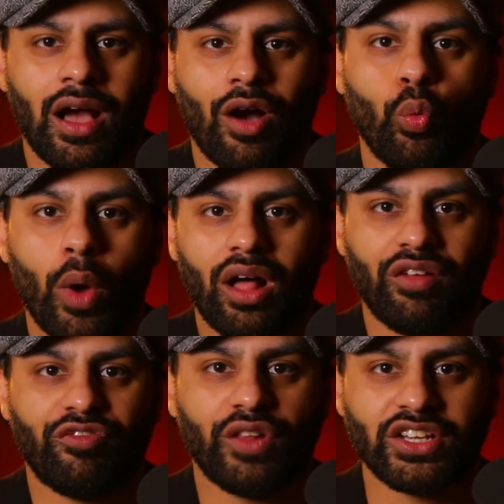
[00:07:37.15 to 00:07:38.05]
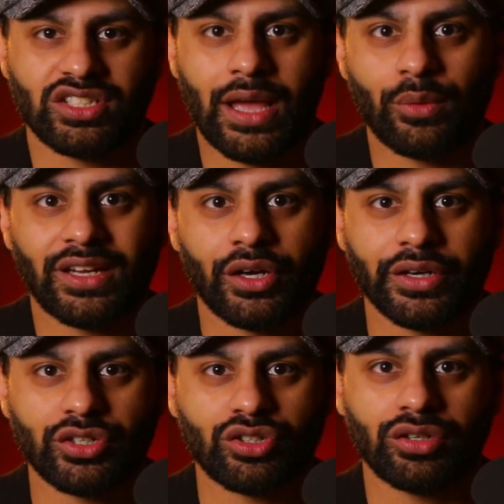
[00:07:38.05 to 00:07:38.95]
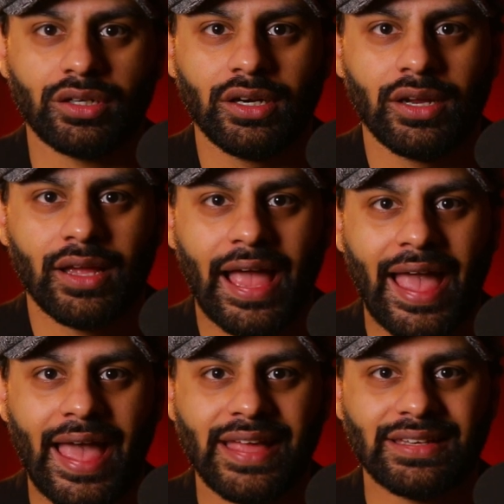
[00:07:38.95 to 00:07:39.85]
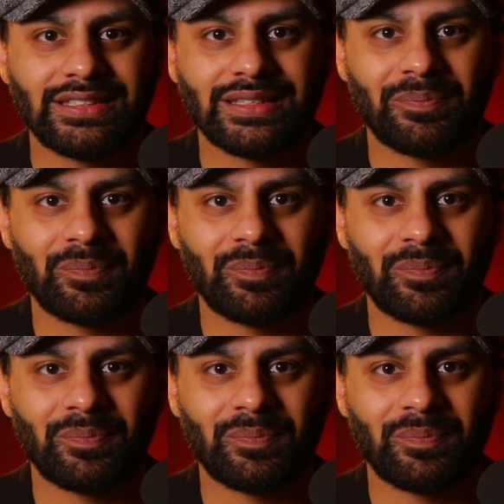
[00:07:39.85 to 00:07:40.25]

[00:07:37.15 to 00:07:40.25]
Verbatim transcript: a well fleshed out character, and